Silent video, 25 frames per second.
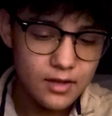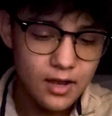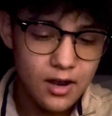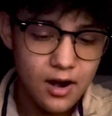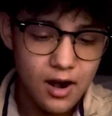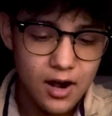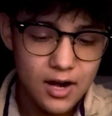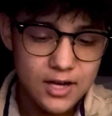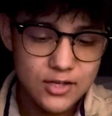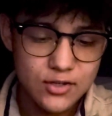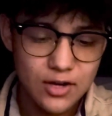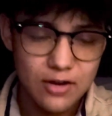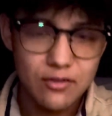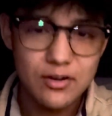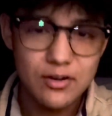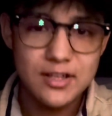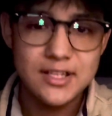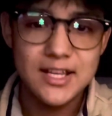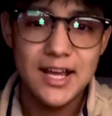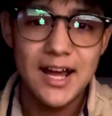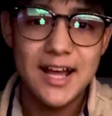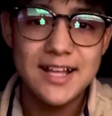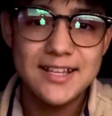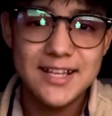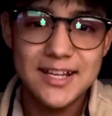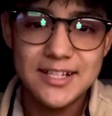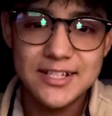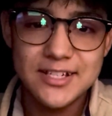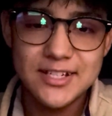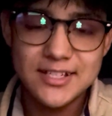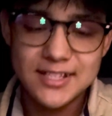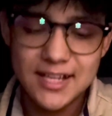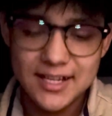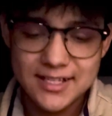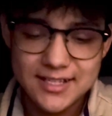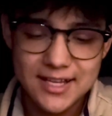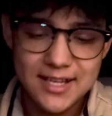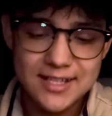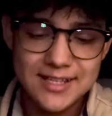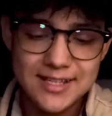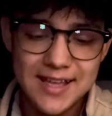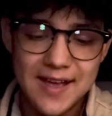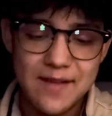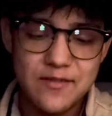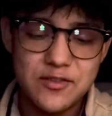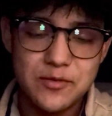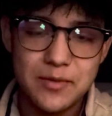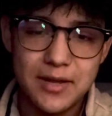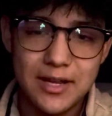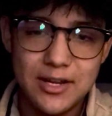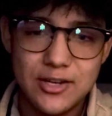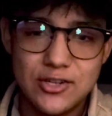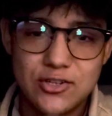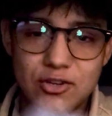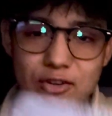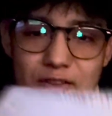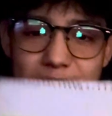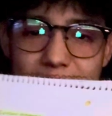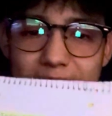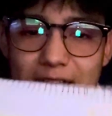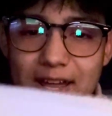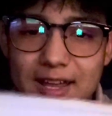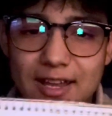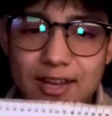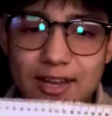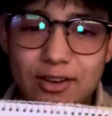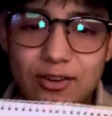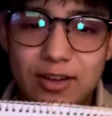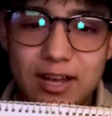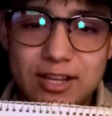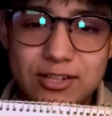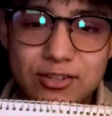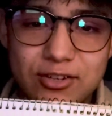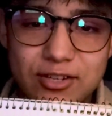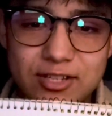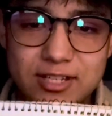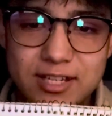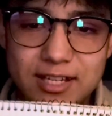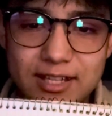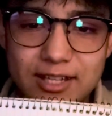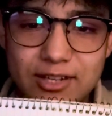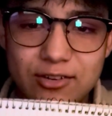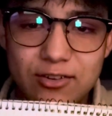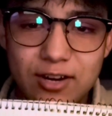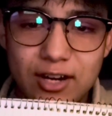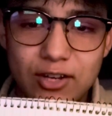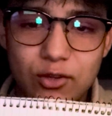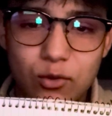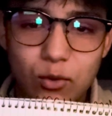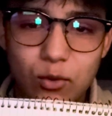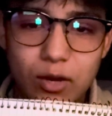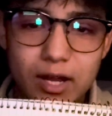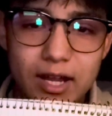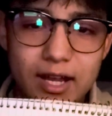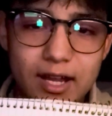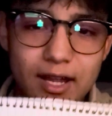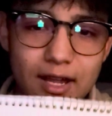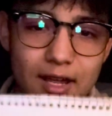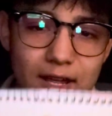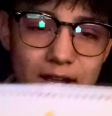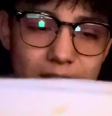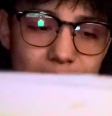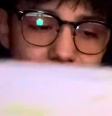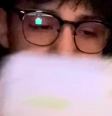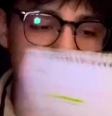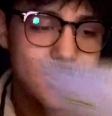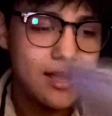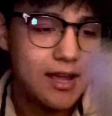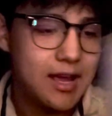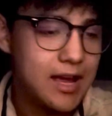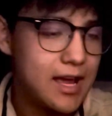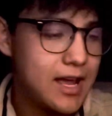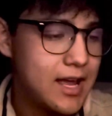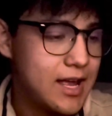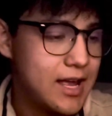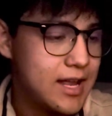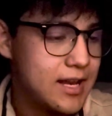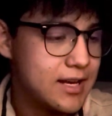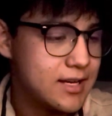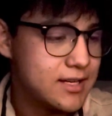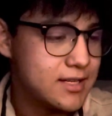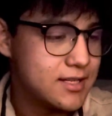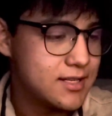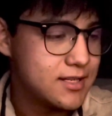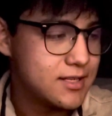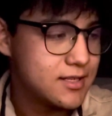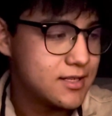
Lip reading: All right, so I tested this like 10 times, making sure that you guys could see it the correct way. And